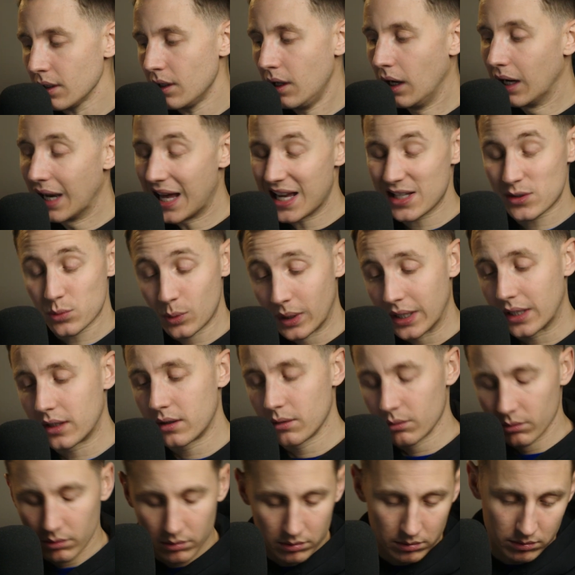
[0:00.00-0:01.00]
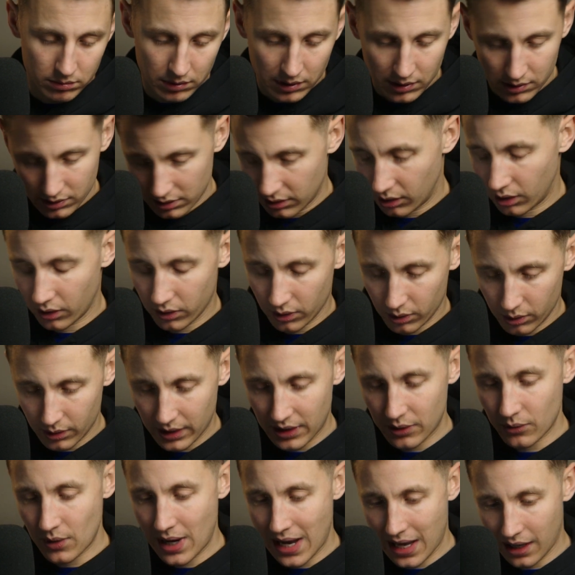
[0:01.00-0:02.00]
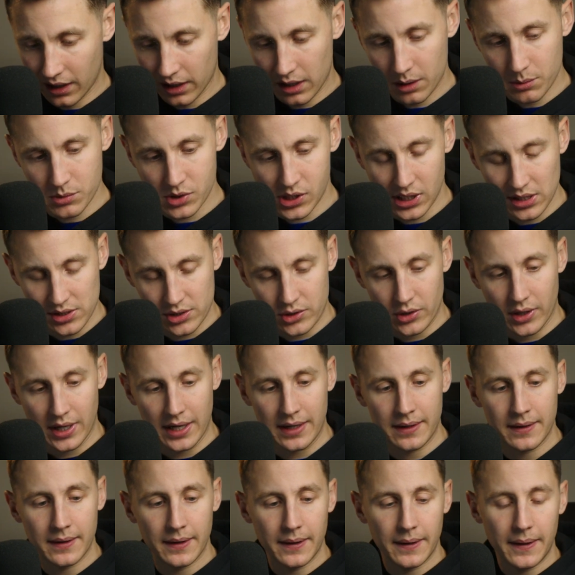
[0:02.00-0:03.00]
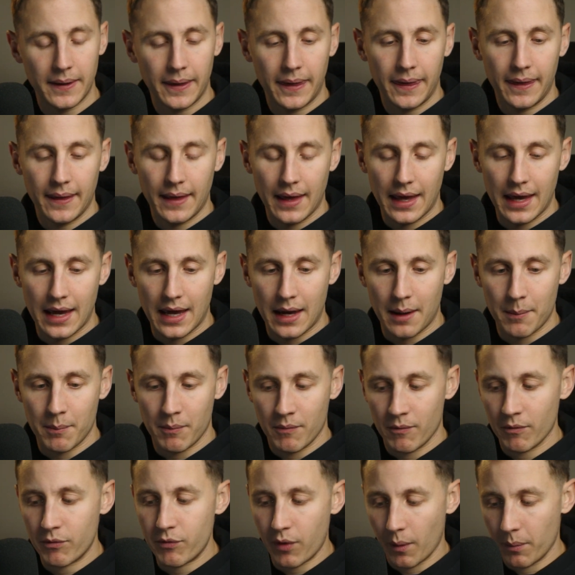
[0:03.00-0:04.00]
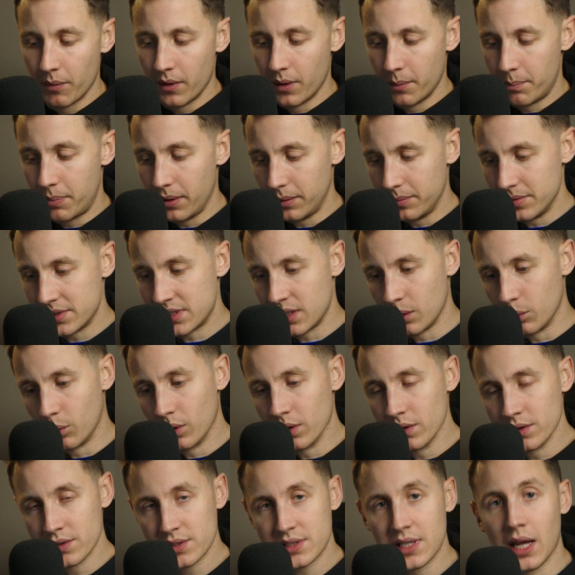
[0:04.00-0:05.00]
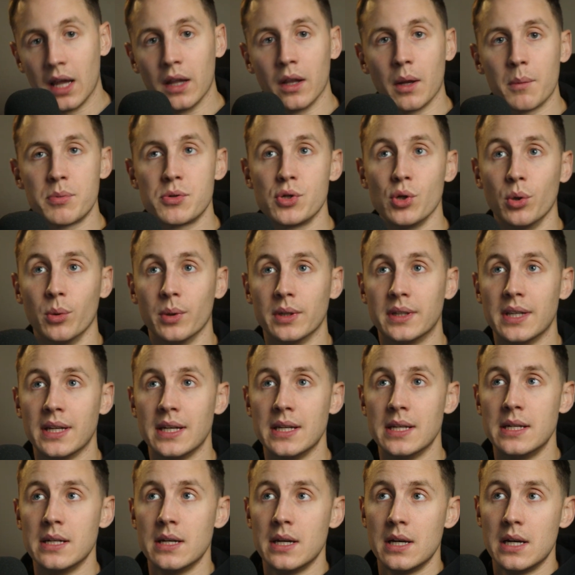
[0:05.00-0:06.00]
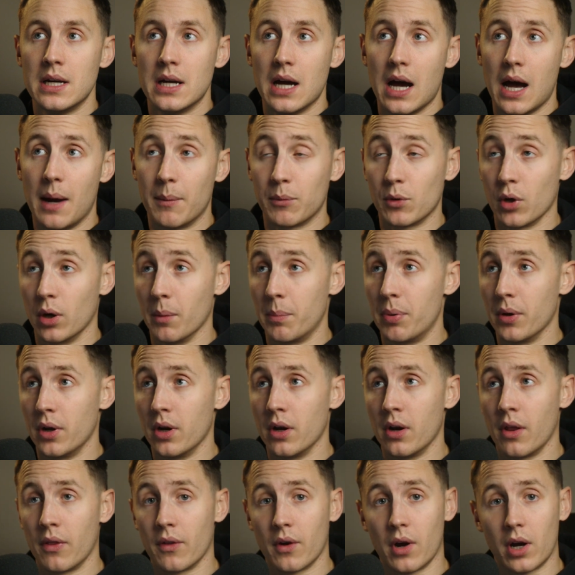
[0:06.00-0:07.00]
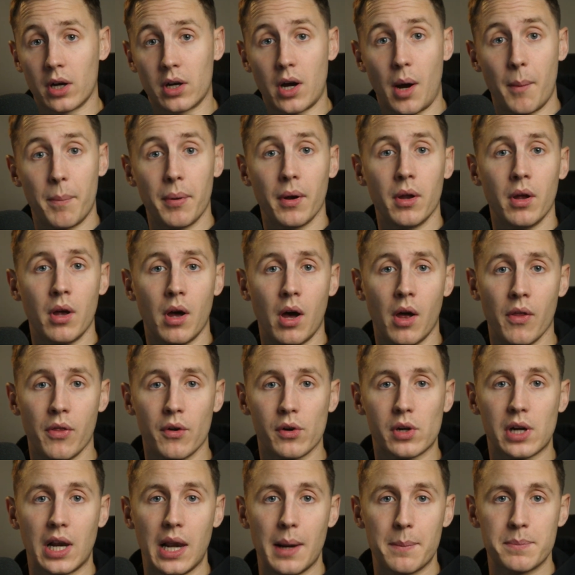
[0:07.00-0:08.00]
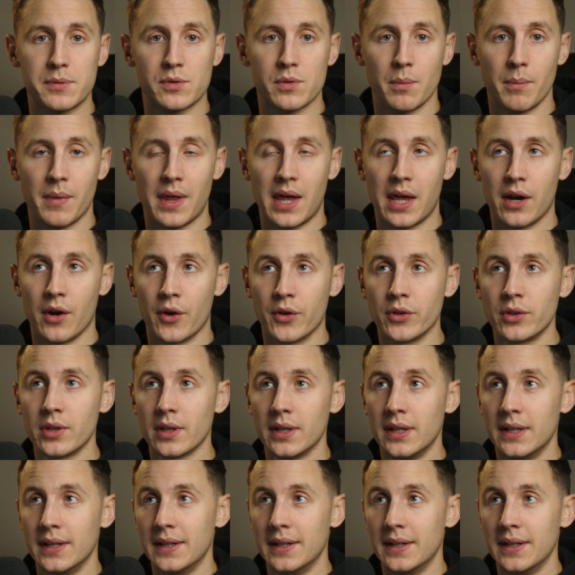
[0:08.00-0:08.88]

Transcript: last week, although in reality it was yesterday, from the BBC One stand-up show it did. I'm going to put a couple of other clips from that out,